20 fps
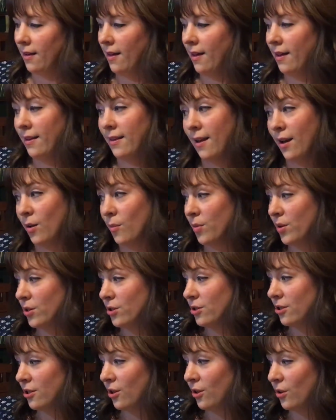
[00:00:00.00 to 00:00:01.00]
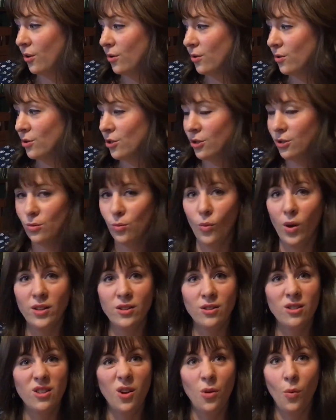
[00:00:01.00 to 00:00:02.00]
a young person who just
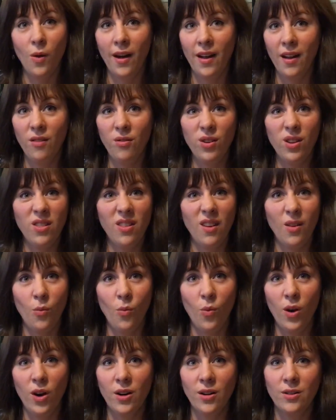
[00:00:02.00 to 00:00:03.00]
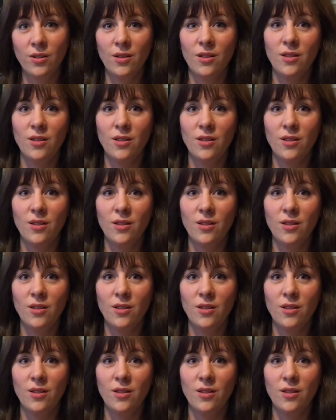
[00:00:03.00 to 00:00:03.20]
wants to know why everything works.